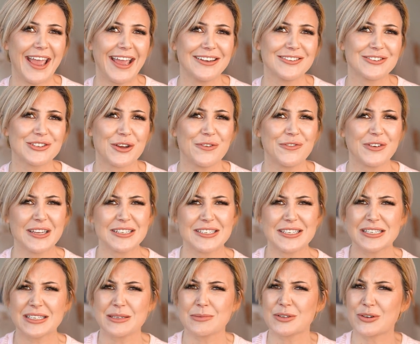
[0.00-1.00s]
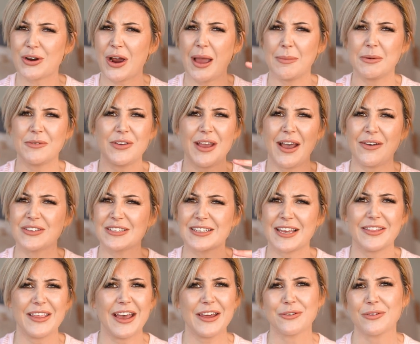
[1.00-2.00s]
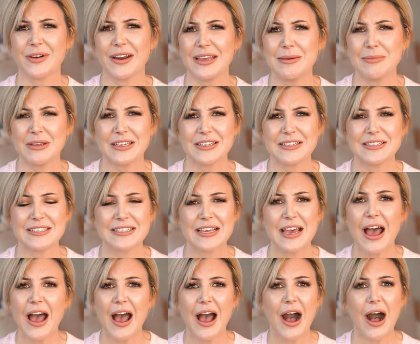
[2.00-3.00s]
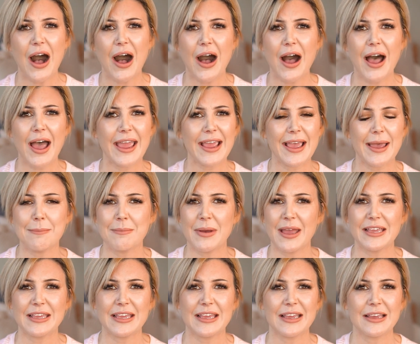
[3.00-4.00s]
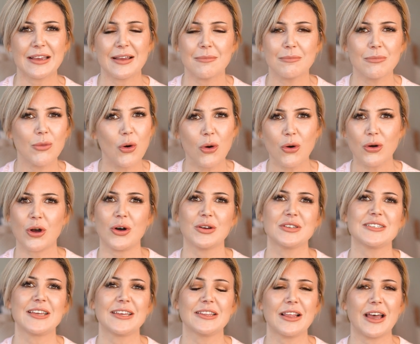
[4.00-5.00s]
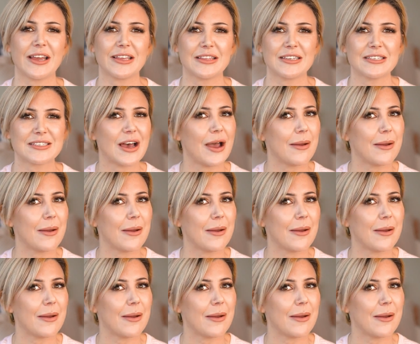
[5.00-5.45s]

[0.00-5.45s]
And don't forget to subscribe if you haven't done that already, because I am making more content like this.